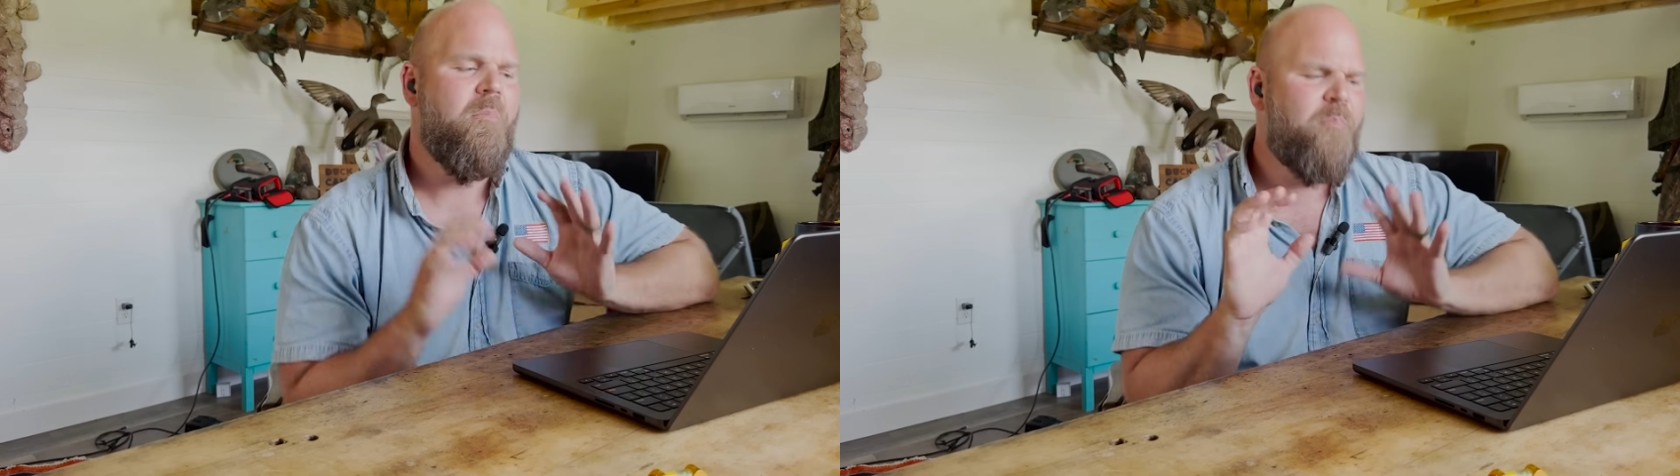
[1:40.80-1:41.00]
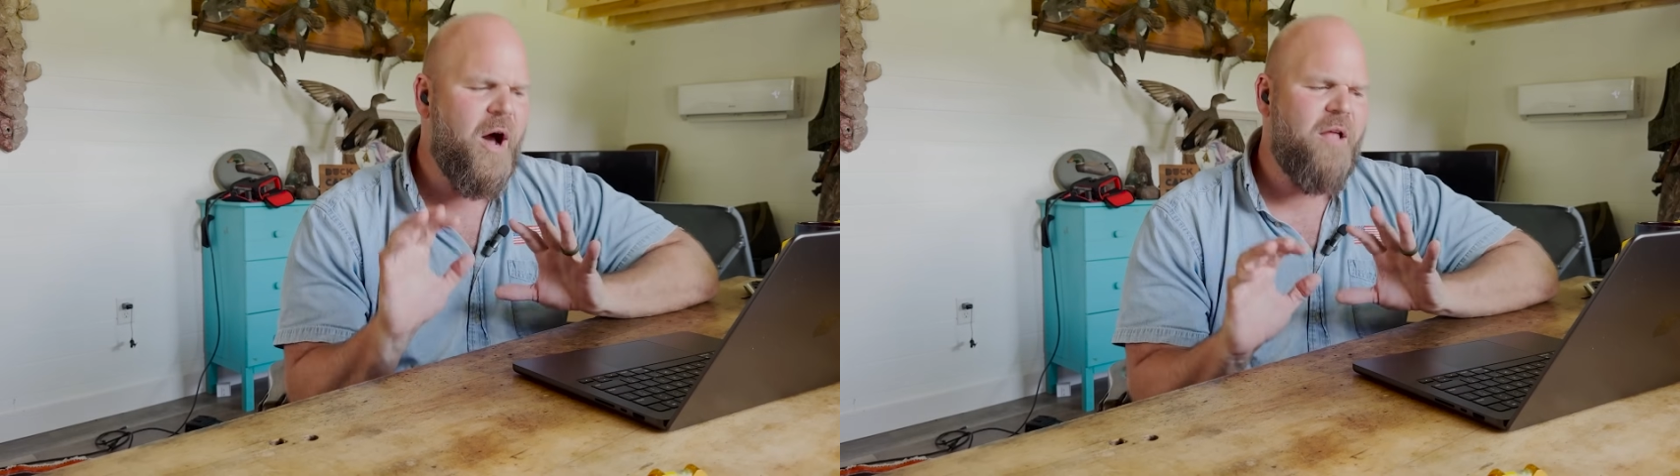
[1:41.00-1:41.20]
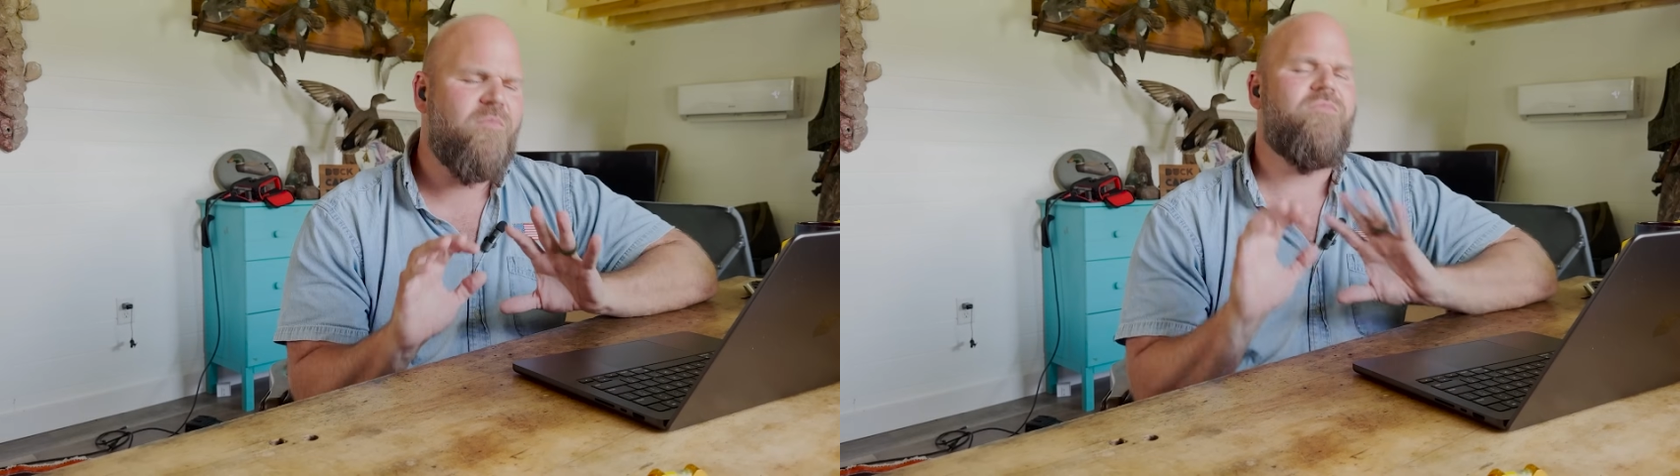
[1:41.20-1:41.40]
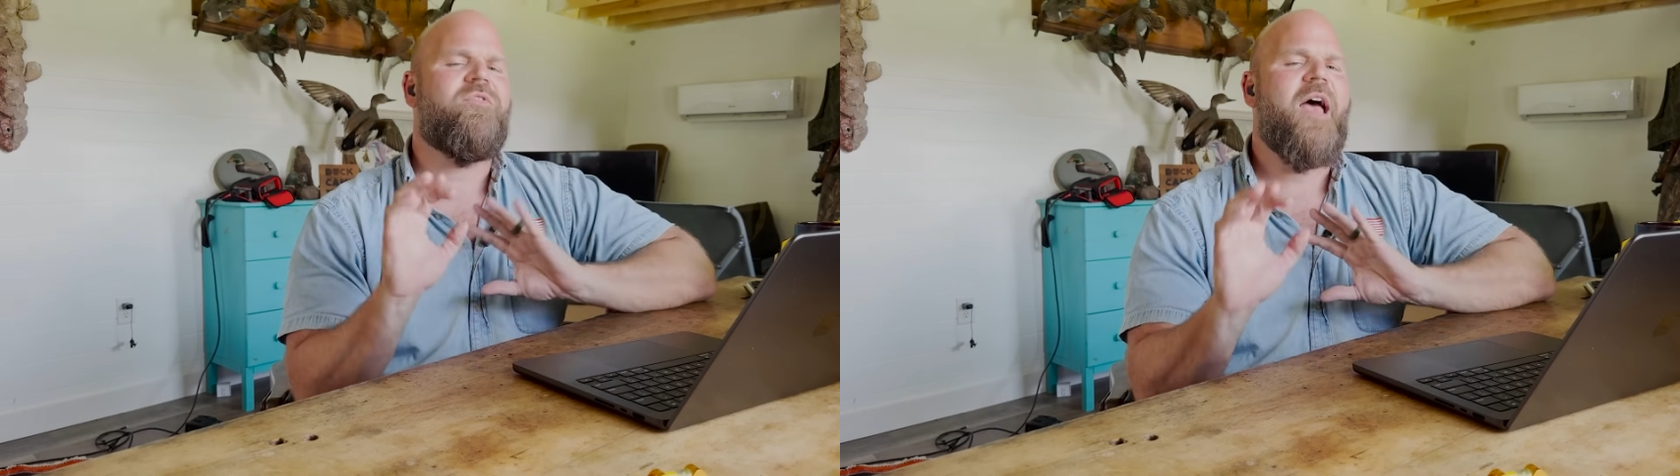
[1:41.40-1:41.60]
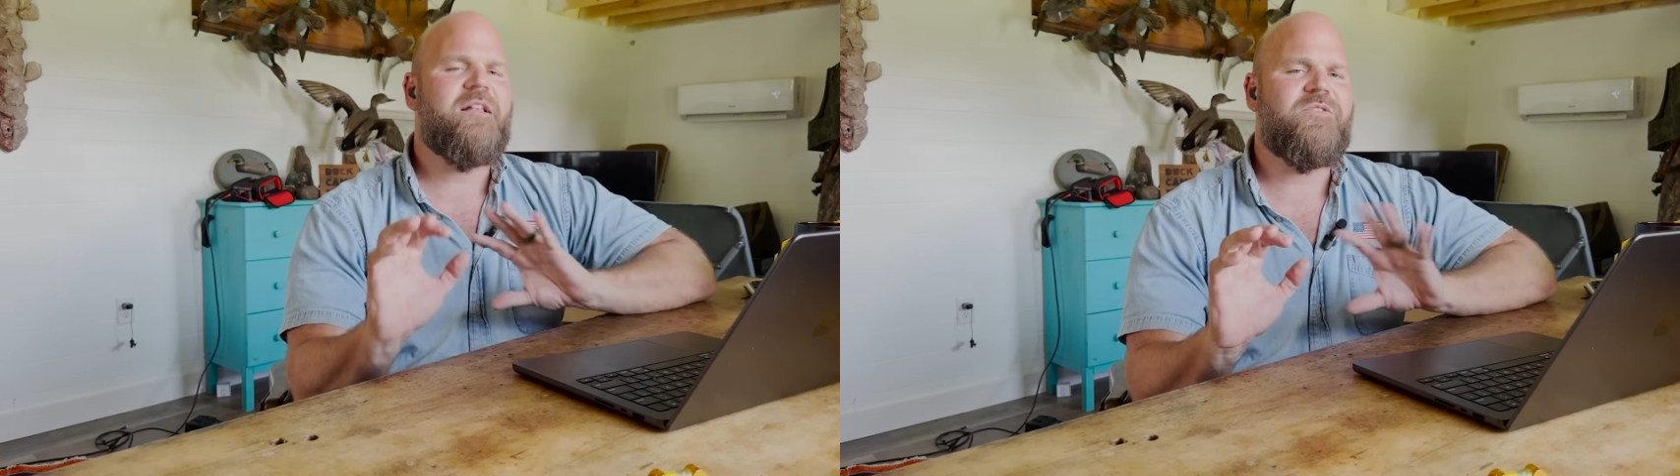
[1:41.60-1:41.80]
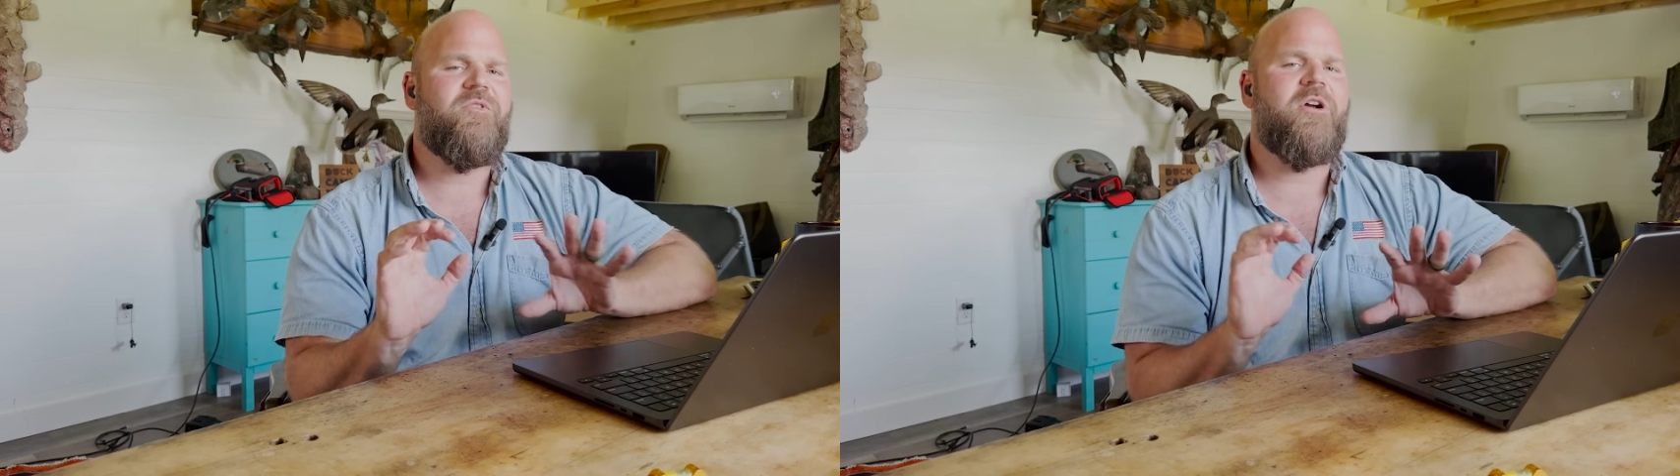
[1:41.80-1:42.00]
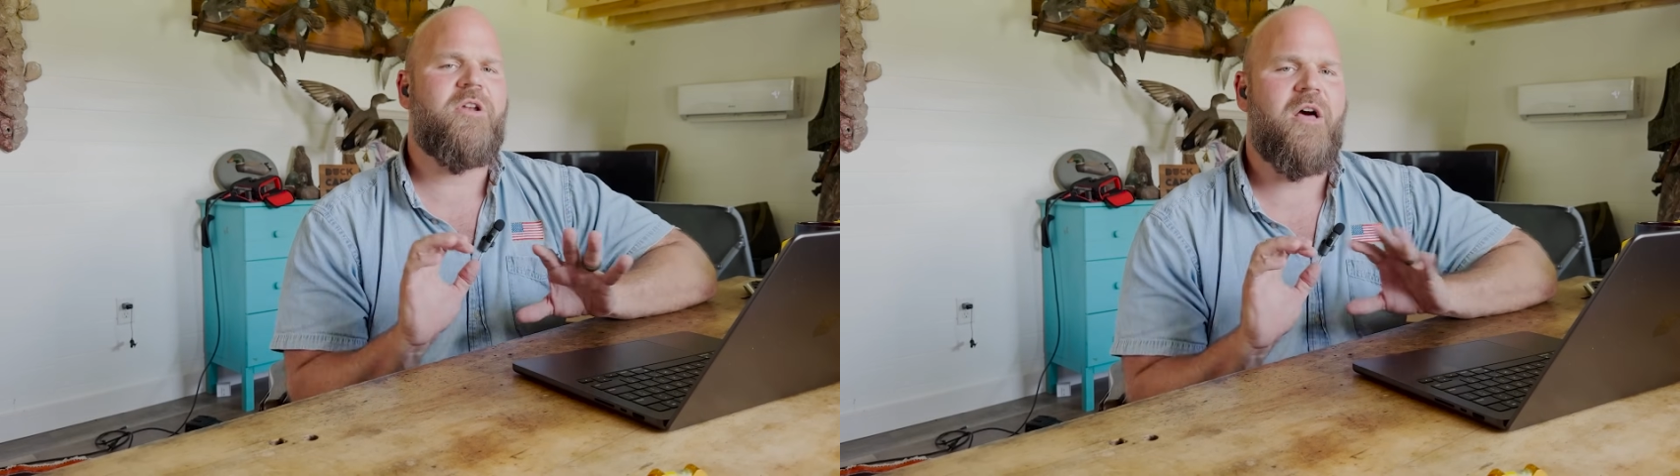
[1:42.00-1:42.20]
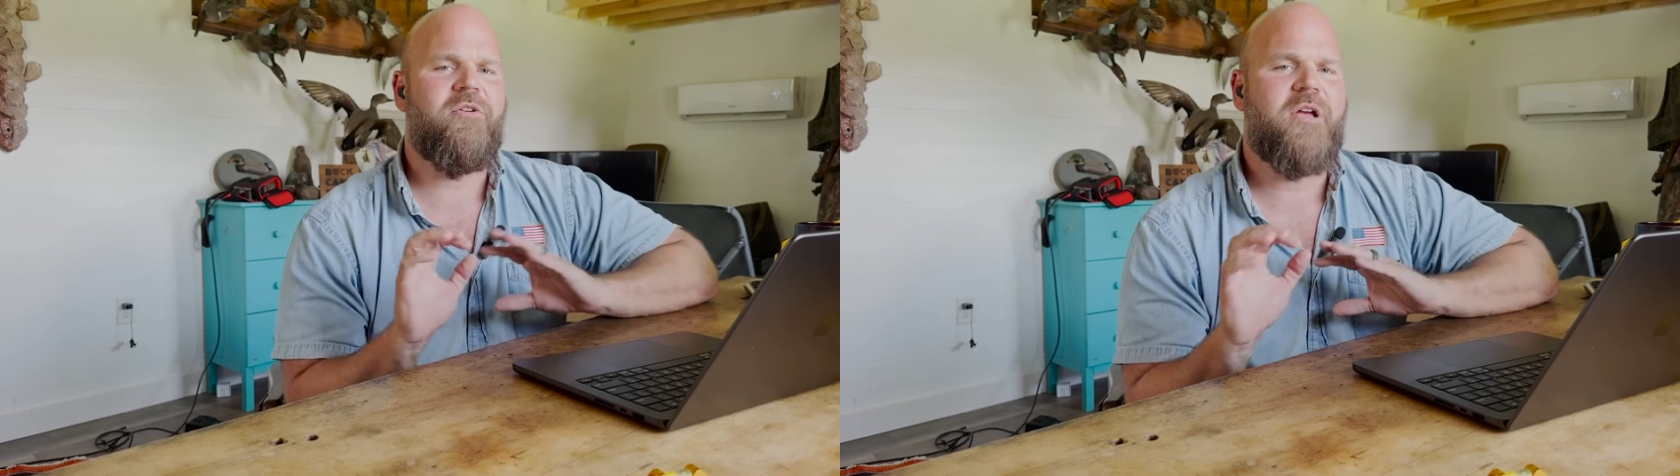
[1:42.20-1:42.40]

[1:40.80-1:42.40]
But that's for another